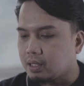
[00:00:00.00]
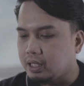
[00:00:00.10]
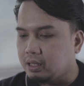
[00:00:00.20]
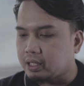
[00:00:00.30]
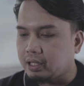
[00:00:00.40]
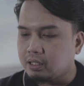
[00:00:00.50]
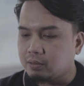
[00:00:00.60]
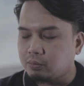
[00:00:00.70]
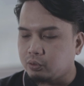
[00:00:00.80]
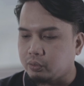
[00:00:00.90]
in
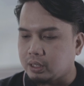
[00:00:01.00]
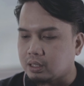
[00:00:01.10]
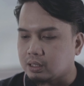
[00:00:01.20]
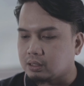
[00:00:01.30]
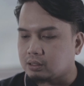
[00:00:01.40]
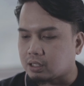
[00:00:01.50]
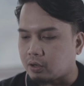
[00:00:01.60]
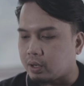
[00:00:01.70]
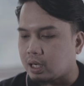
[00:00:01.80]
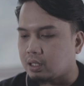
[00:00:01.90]
tandem with the
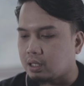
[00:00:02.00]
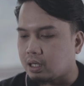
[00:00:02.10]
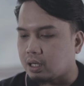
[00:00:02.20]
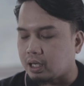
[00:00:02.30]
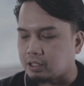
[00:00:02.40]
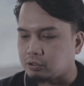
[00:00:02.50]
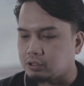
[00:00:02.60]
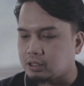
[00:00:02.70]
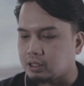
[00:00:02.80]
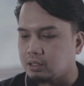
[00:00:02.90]
Sarawak
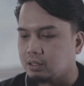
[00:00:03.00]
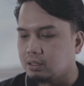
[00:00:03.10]
hydrogen